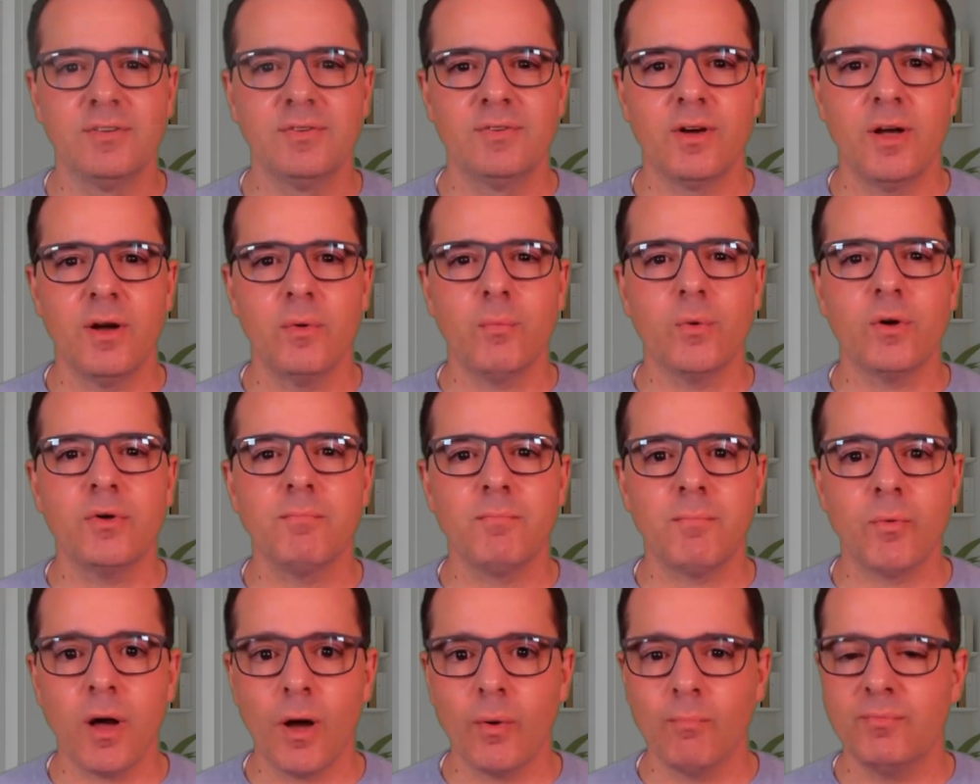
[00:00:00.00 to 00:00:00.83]
start with
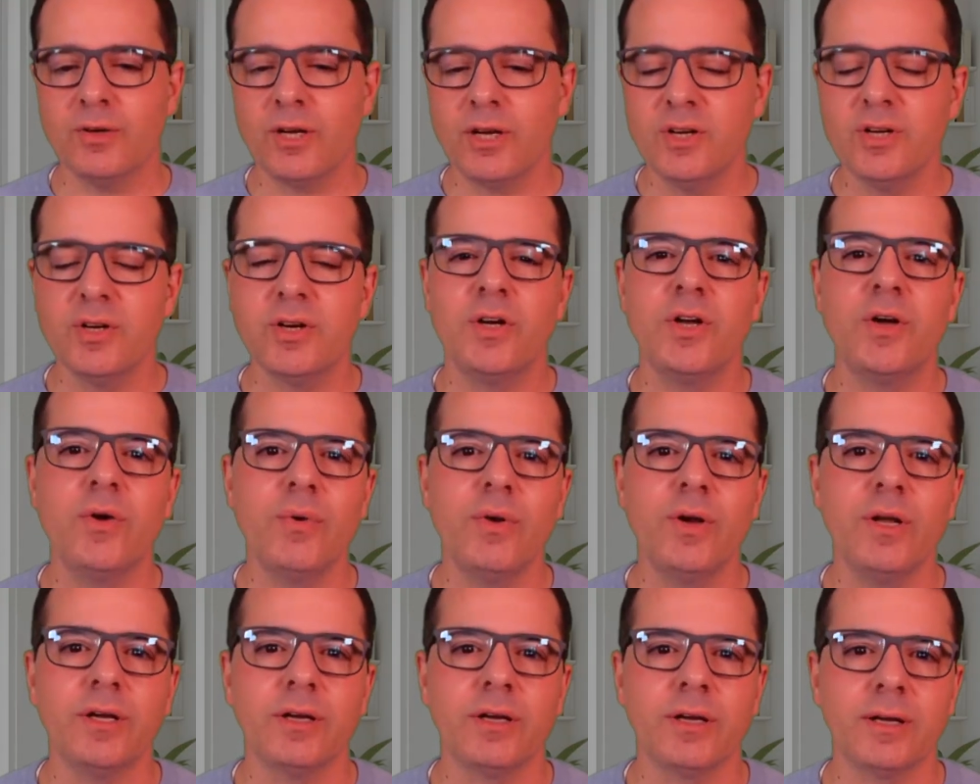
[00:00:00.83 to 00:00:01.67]
prompt
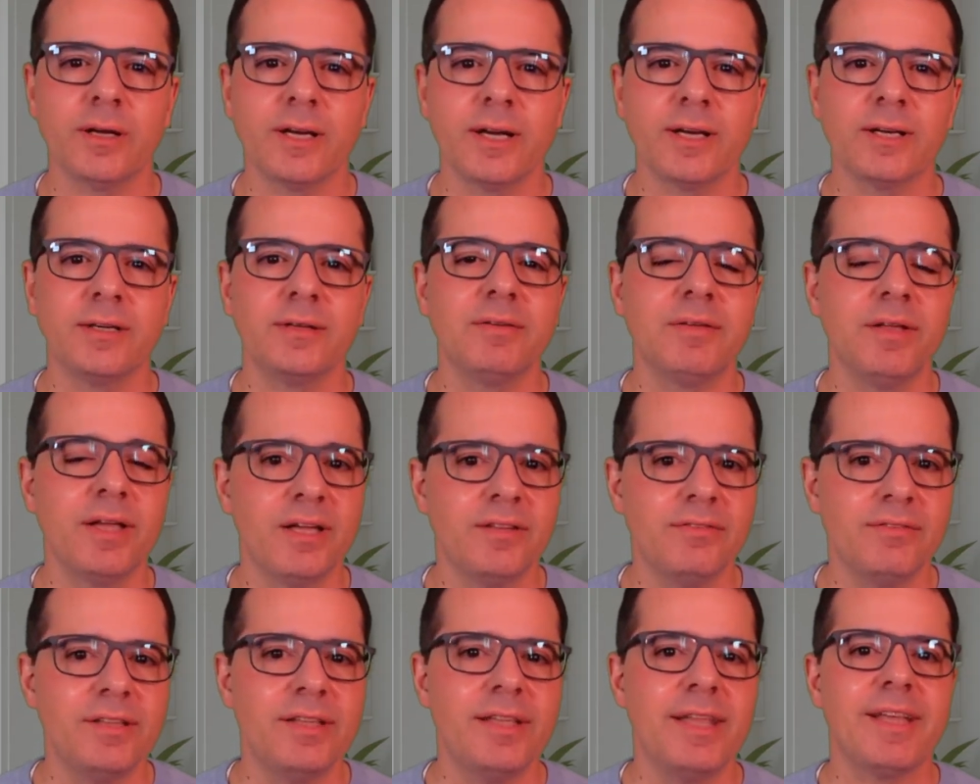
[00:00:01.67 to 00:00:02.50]
engineering. Think
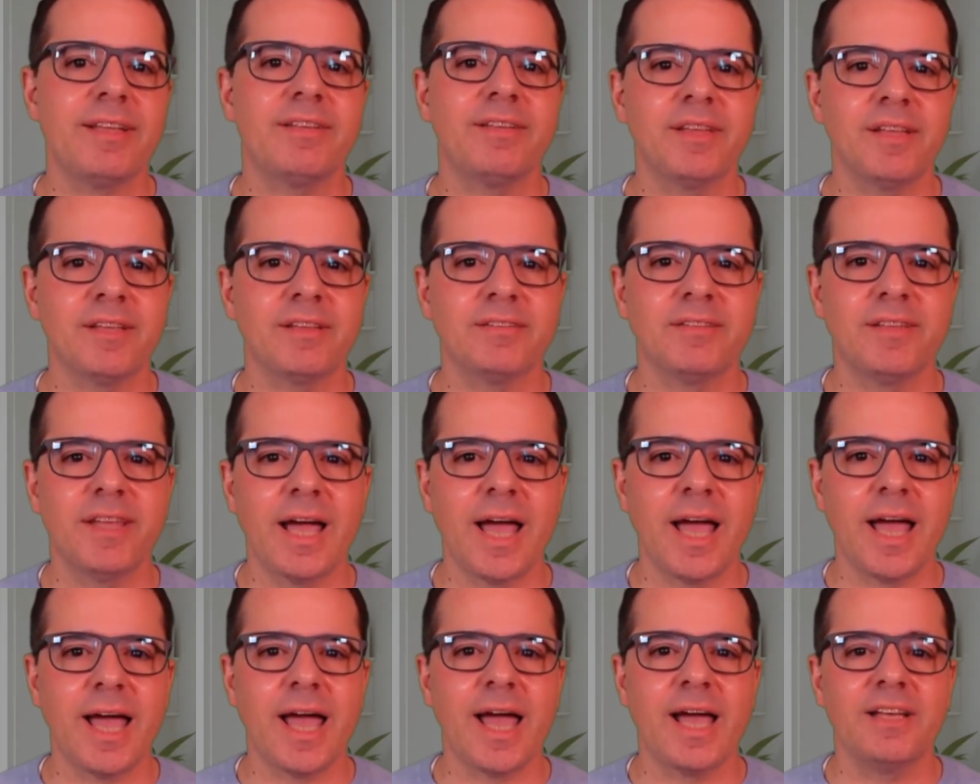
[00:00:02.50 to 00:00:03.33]
of it like this.
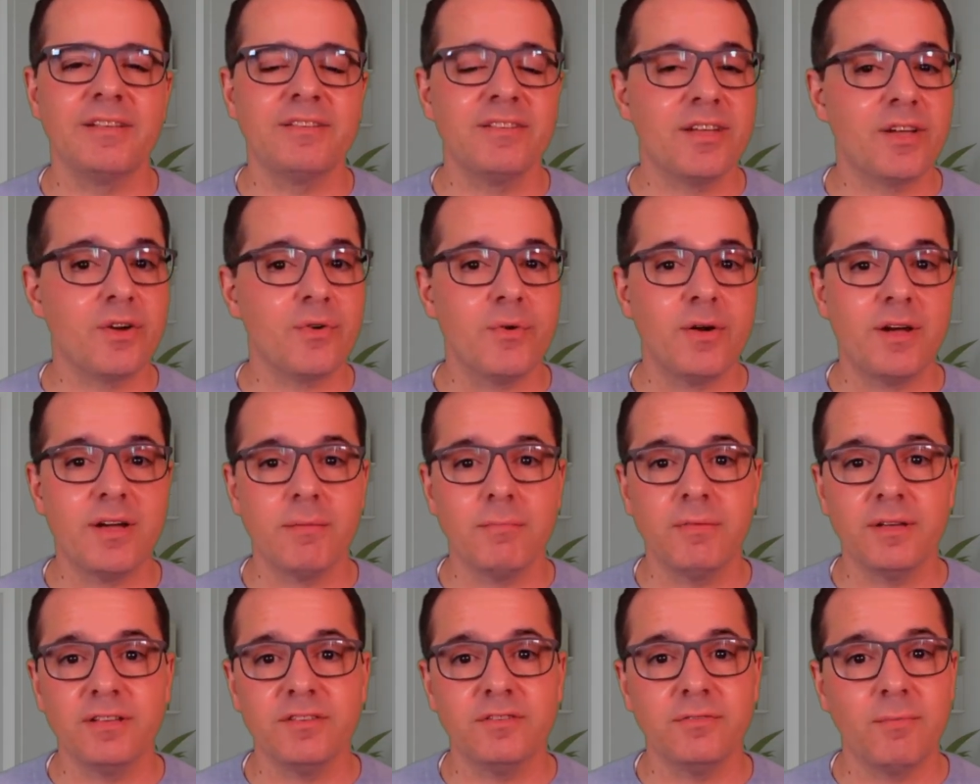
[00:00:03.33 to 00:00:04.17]
AI is
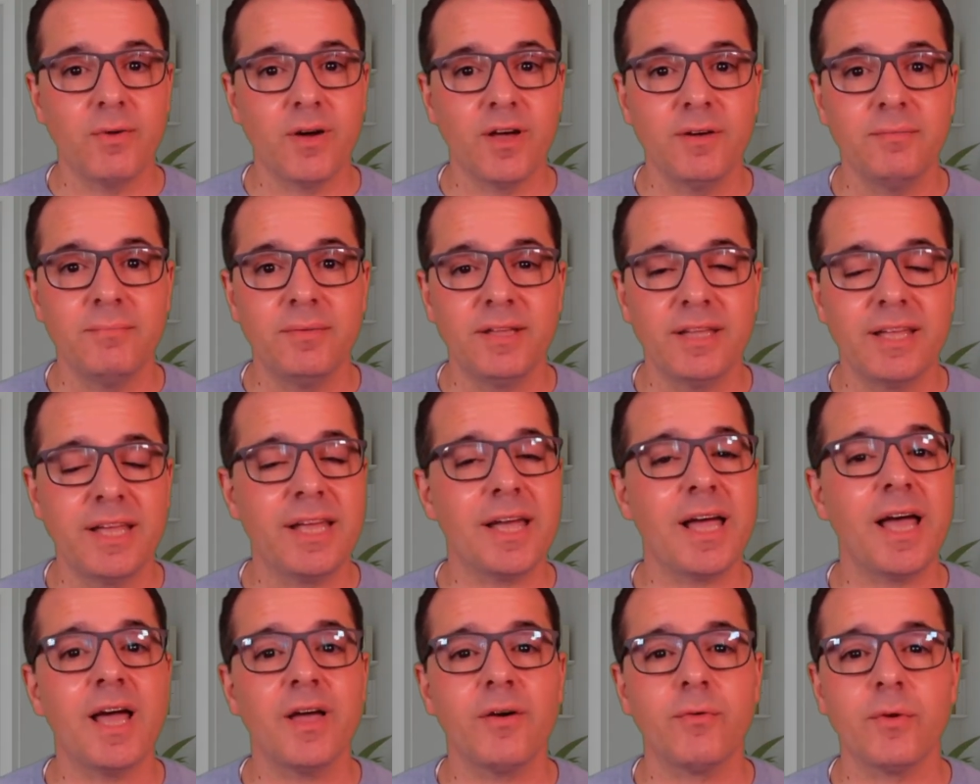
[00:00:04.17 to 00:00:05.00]
incredibly smart, but it
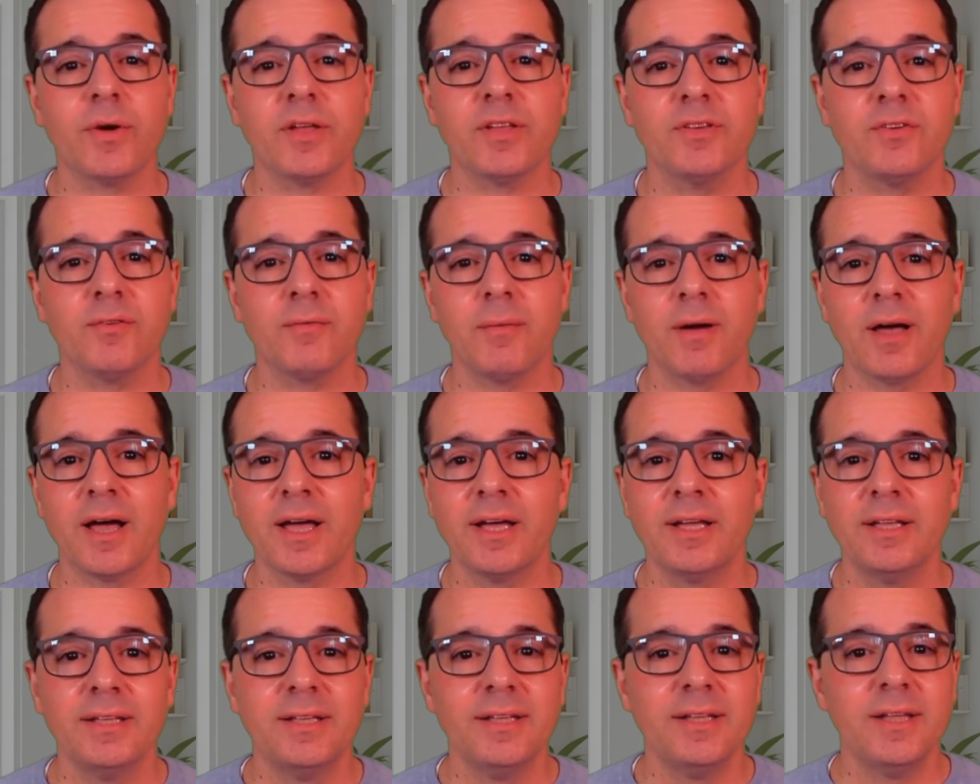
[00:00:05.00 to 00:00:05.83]
can't read your
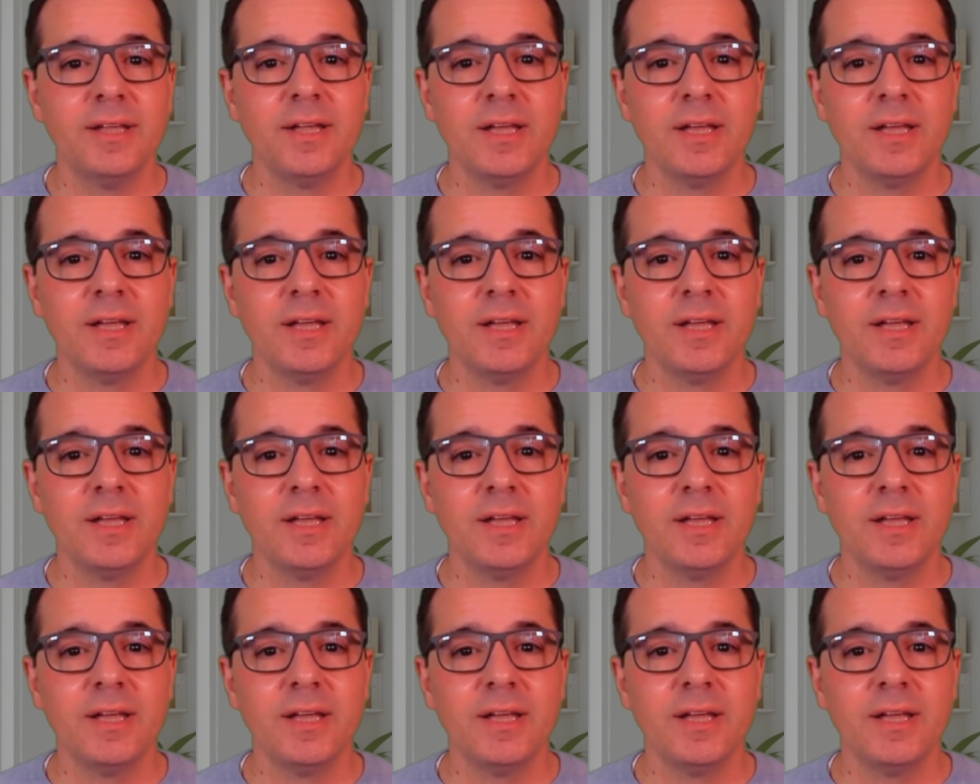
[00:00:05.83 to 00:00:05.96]
mind.